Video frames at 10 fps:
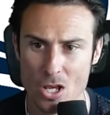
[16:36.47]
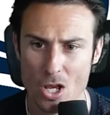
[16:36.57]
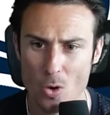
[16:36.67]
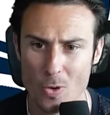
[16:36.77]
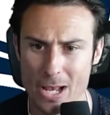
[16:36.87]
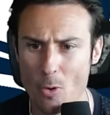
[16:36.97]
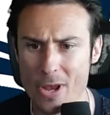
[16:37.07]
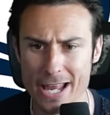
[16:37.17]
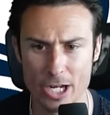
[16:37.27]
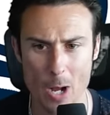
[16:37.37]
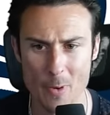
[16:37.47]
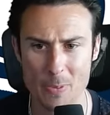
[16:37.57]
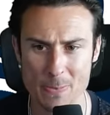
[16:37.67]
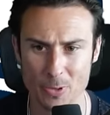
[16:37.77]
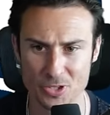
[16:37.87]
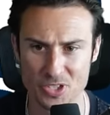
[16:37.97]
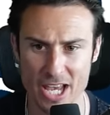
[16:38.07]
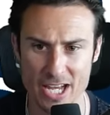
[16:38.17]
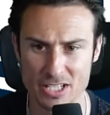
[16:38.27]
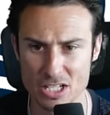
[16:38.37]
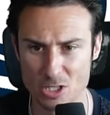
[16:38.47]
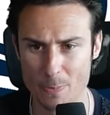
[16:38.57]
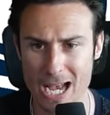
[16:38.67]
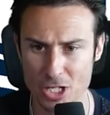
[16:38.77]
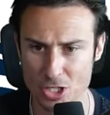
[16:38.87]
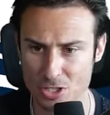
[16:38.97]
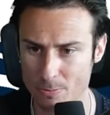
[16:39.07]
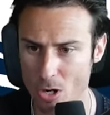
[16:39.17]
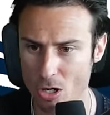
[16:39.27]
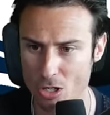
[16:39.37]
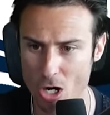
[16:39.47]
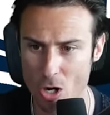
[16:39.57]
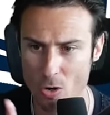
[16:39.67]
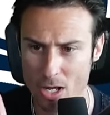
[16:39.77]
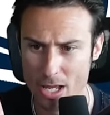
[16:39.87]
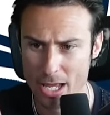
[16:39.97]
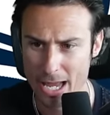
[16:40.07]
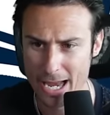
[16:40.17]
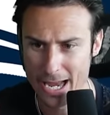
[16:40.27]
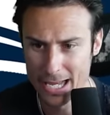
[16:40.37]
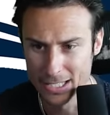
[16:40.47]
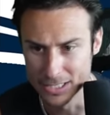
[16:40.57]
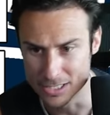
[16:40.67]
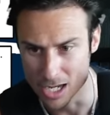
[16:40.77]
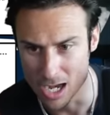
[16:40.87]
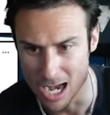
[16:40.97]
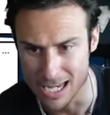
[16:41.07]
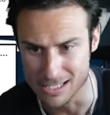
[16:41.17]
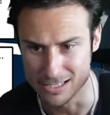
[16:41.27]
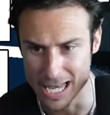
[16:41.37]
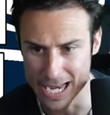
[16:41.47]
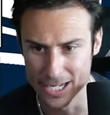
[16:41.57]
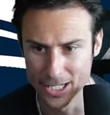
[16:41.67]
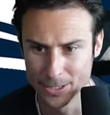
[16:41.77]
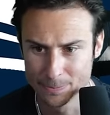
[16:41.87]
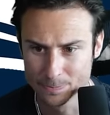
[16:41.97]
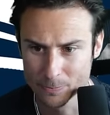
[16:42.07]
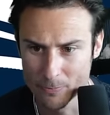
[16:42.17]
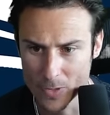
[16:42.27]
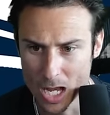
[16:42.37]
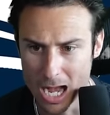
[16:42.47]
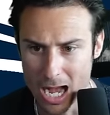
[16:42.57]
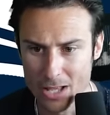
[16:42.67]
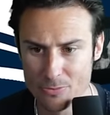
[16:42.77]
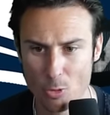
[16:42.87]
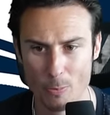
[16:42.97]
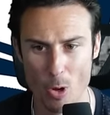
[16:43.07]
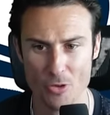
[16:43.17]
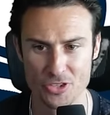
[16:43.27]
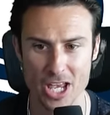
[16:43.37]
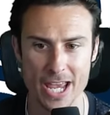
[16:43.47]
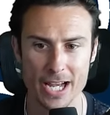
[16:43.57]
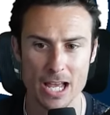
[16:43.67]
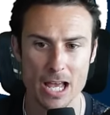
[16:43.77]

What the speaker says: we had a couple people say, see, Sebastian DeMarco and Isaiah were both saying,